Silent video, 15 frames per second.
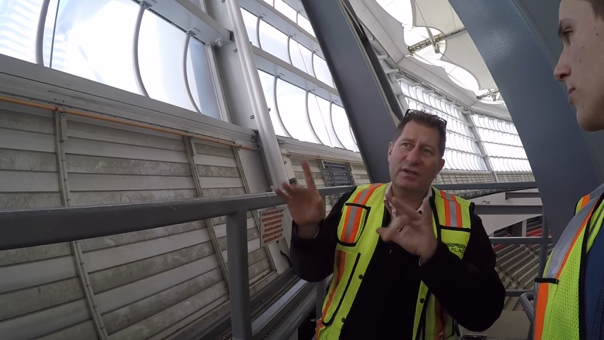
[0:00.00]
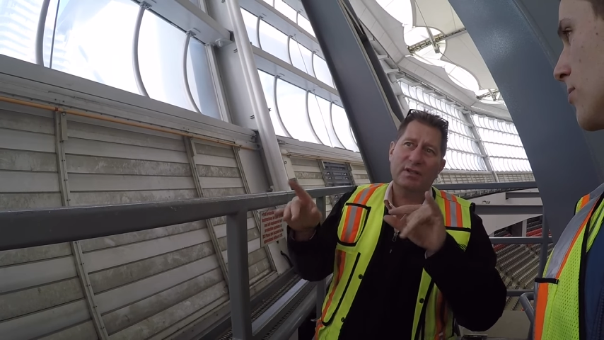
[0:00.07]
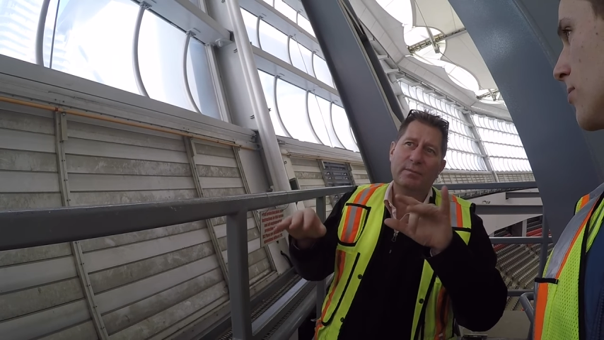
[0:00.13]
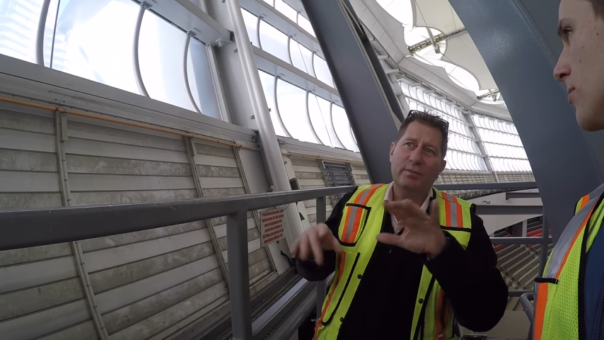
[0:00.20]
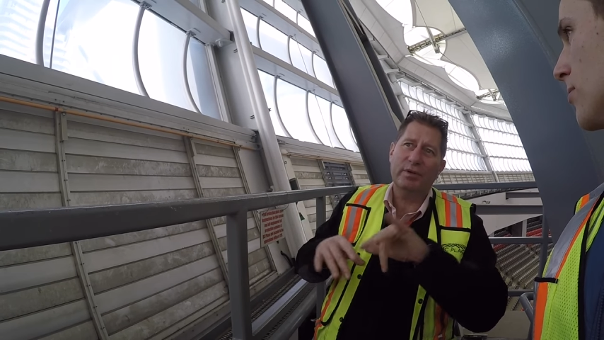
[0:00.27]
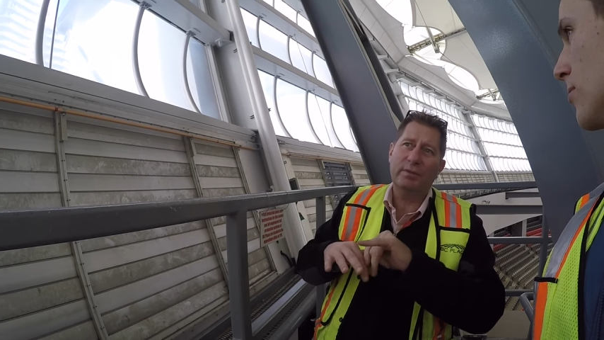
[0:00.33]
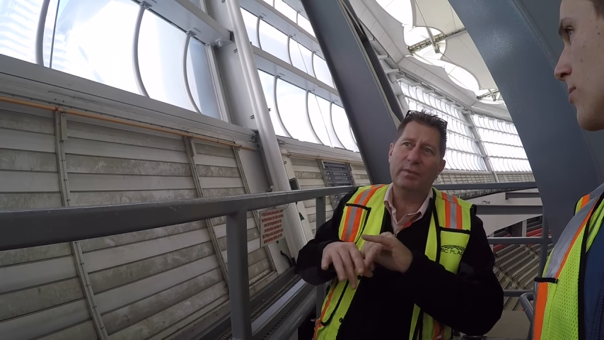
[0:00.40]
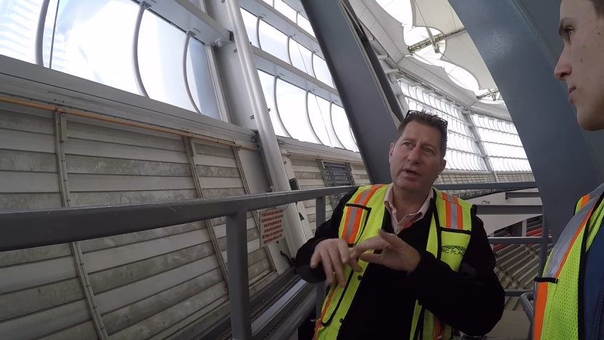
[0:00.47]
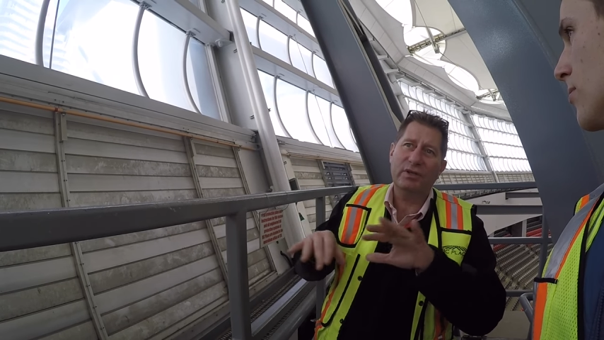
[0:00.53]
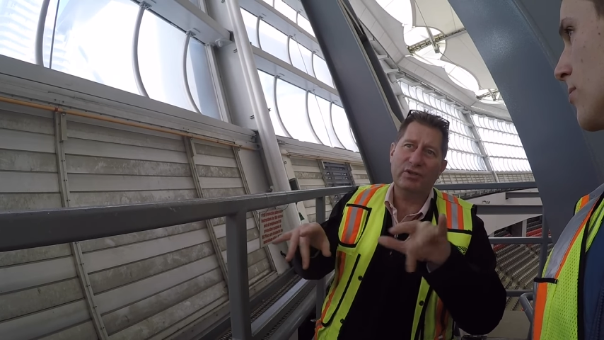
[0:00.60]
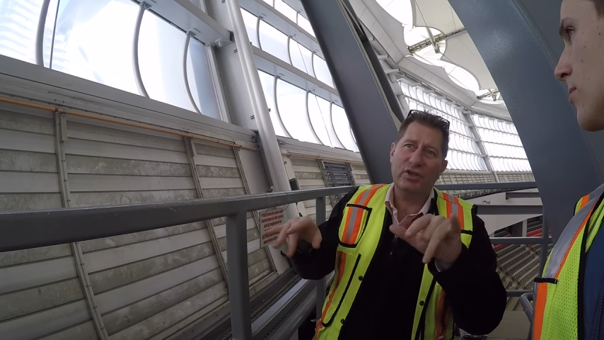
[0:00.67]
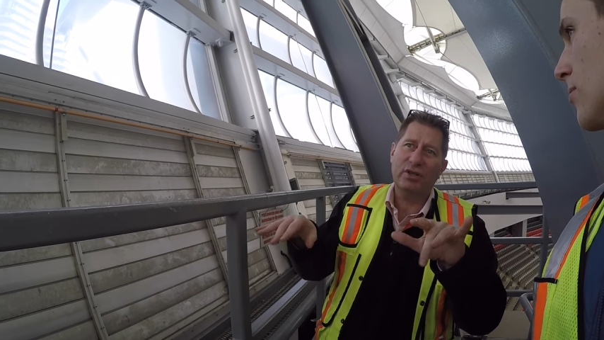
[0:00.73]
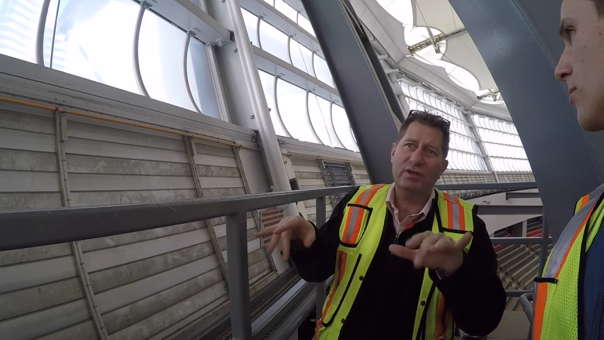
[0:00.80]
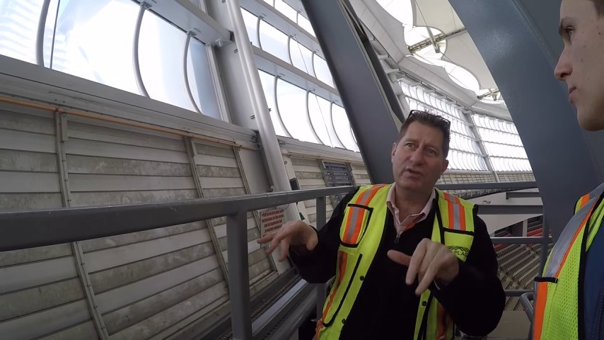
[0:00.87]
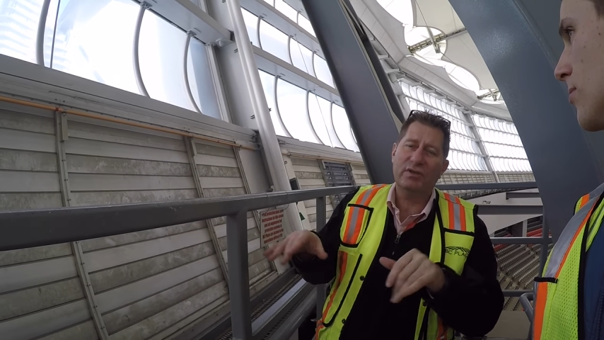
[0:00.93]
simply by
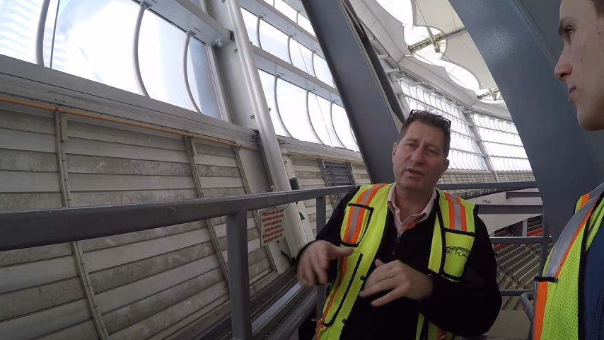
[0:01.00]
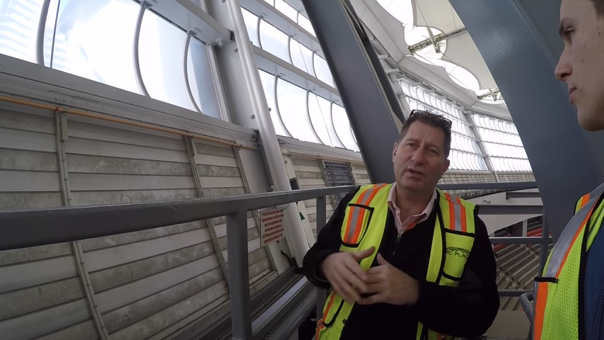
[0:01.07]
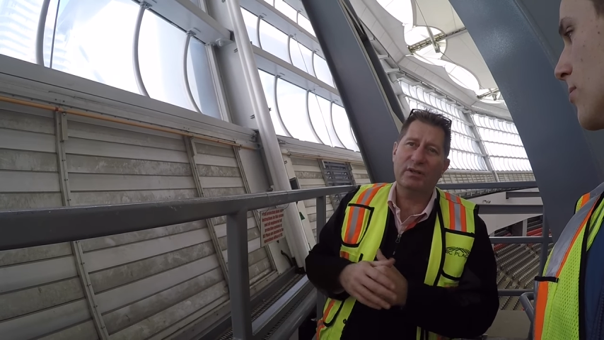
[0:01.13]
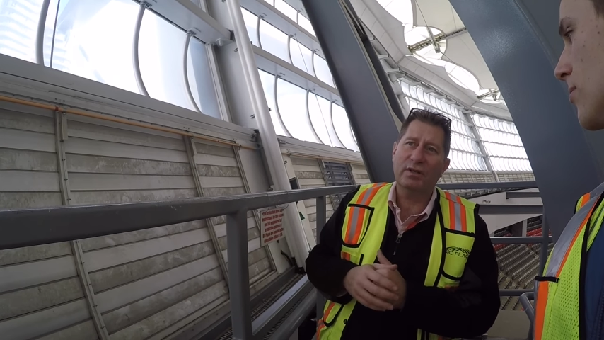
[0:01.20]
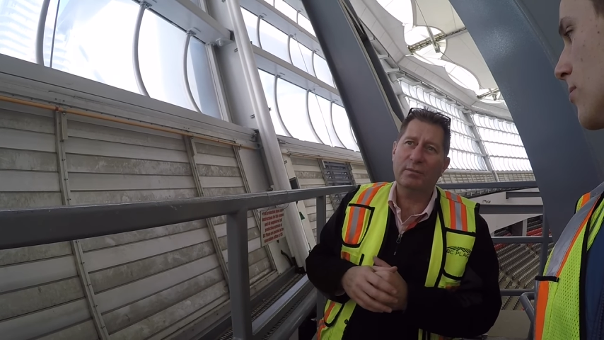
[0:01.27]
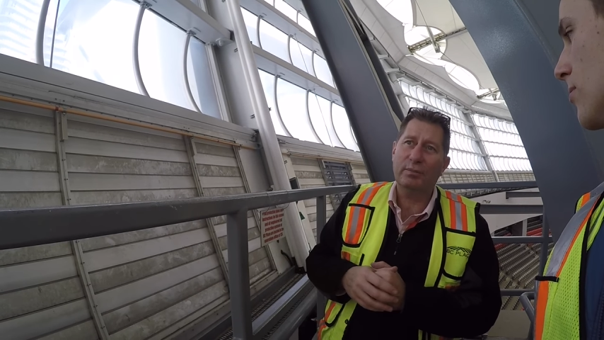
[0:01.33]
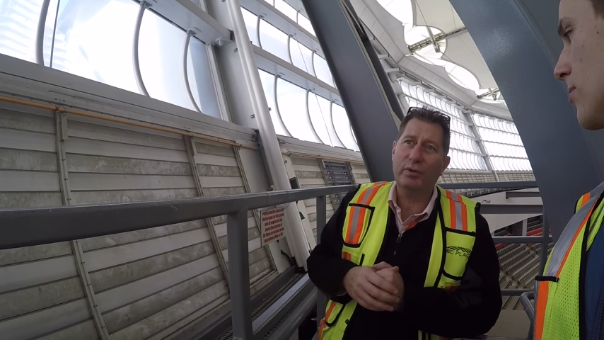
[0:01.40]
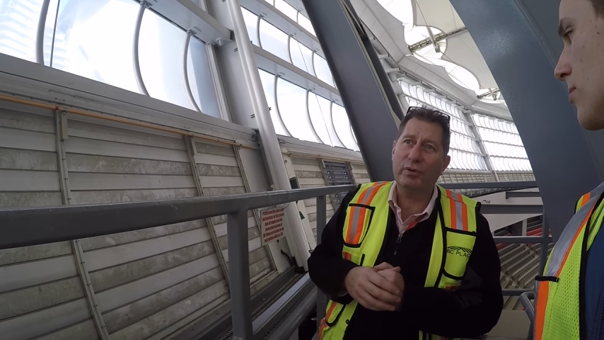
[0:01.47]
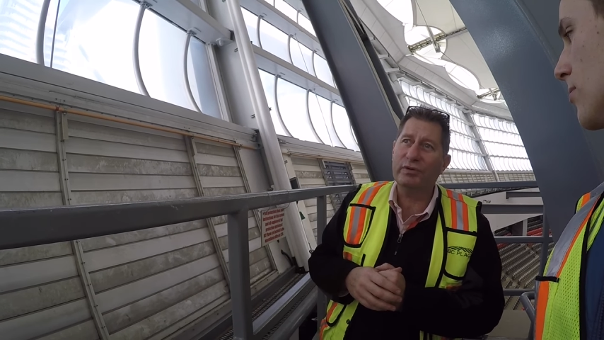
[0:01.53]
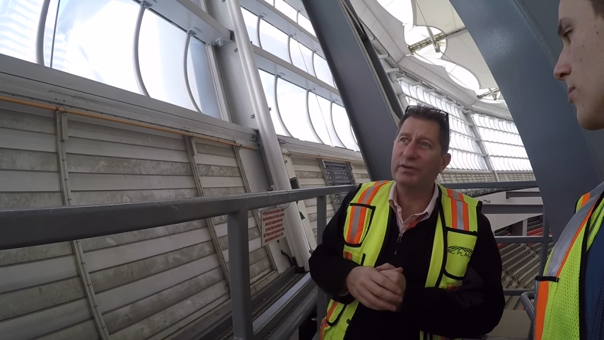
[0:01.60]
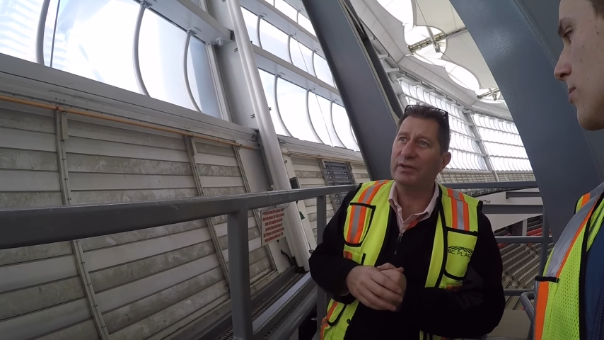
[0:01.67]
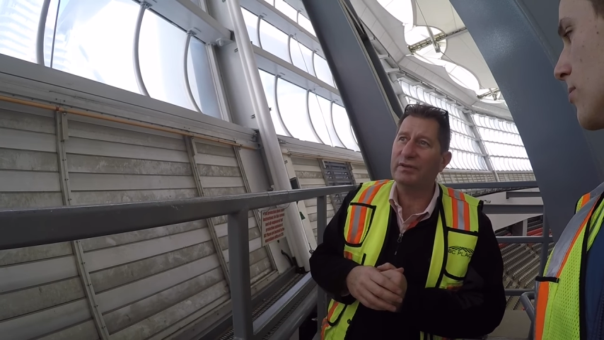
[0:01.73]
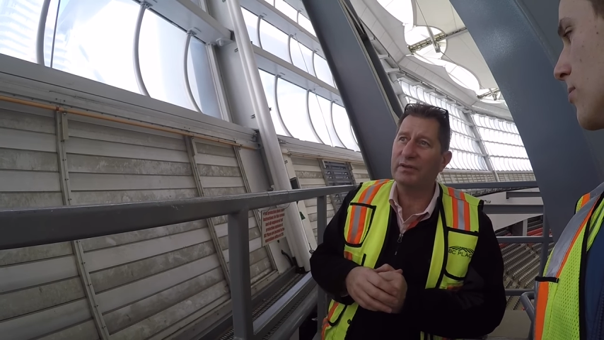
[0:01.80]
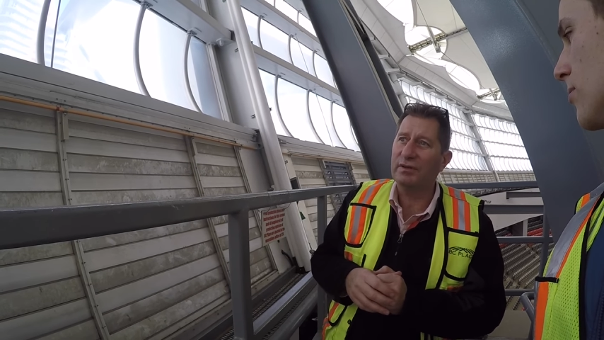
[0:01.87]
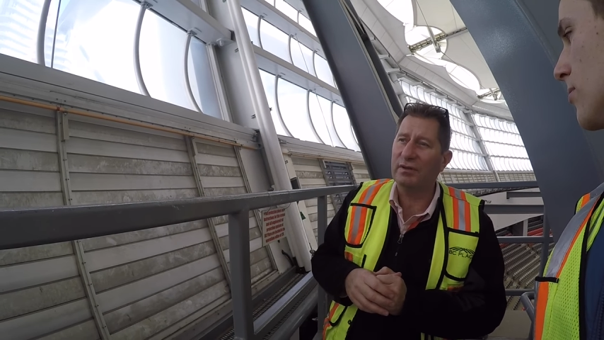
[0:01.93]
changing the
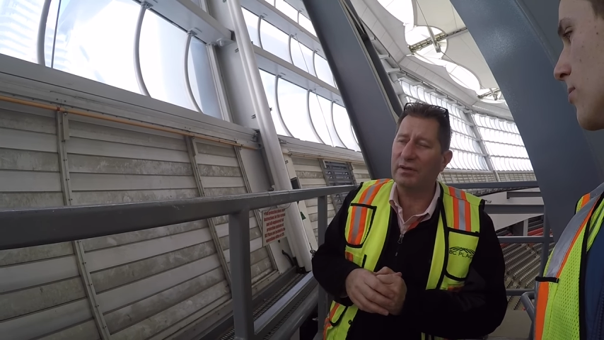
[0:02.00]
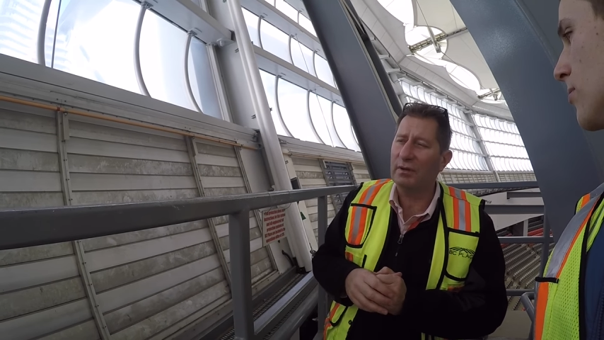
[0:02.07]
process in the